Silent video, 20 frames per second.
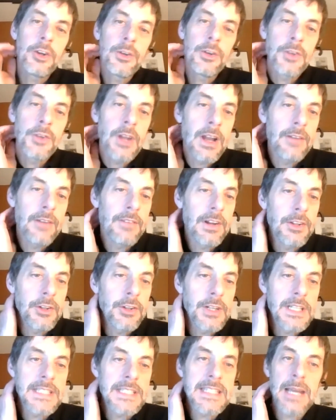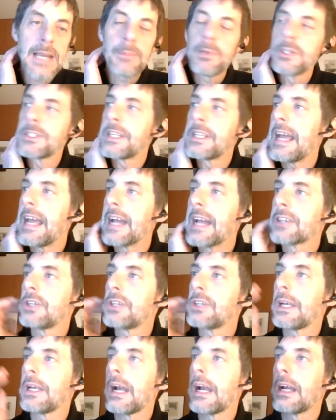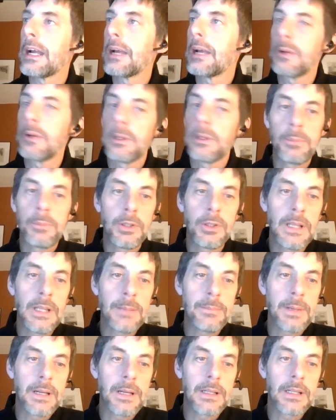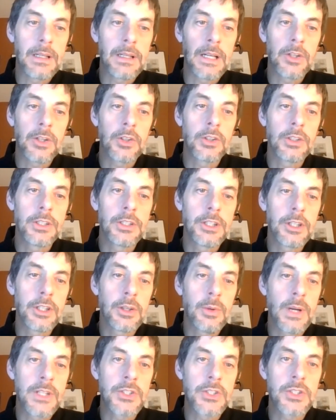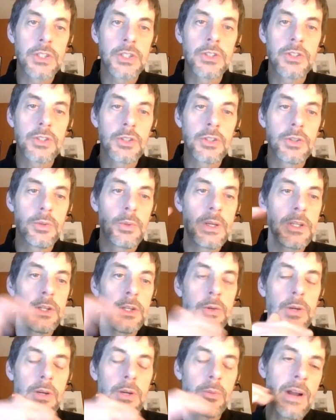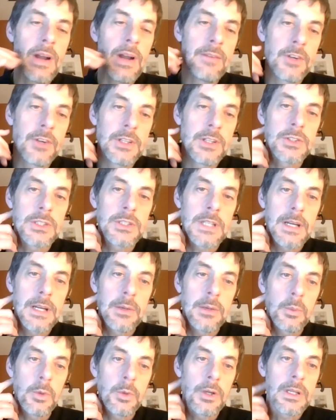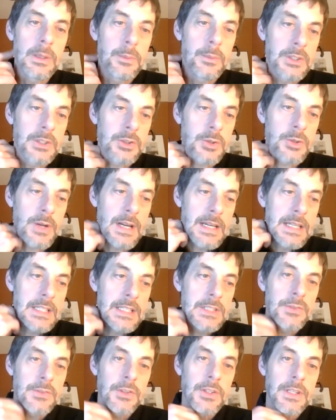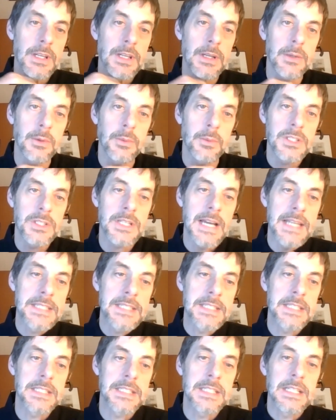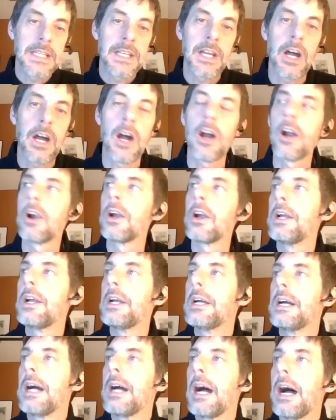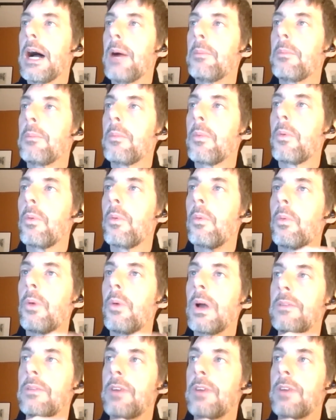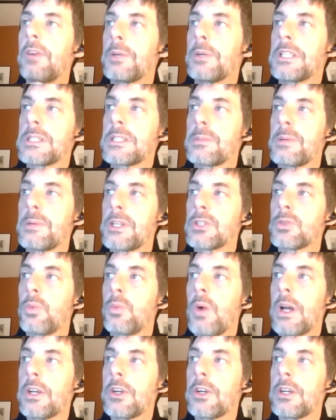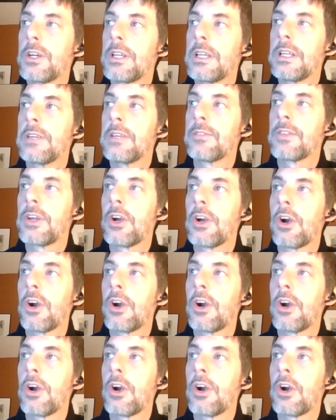know if you have other examples, and actually I'm going to pull up an earlier question too. When you had referenced working with trainings for the Wisconsin DNR, one of our participants wondered if there